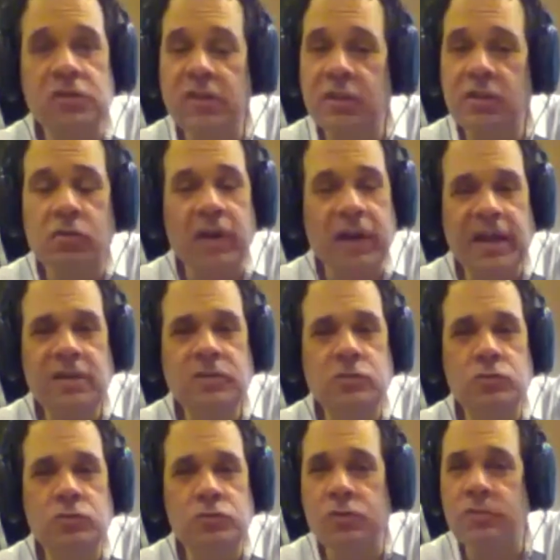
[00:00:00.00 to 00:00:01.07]
that your
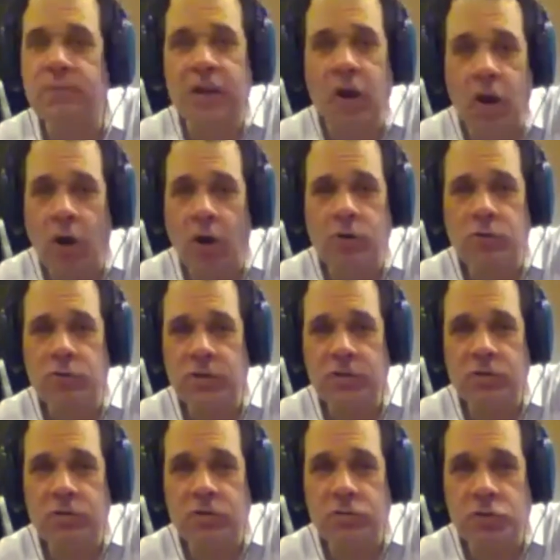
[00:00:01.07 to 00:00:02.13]
etudes should be harder than your
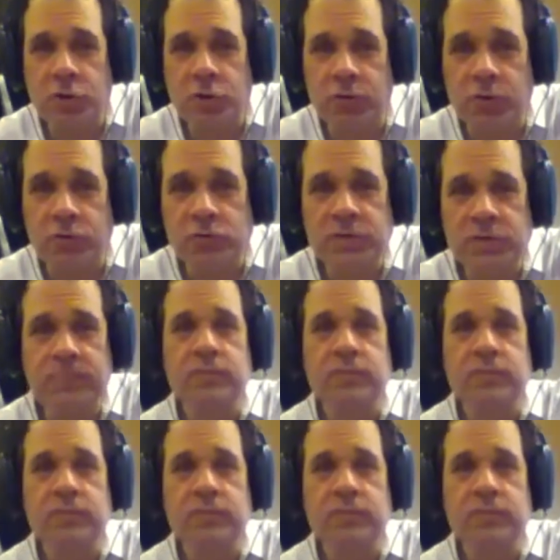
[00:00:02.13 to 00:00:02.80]
concertos.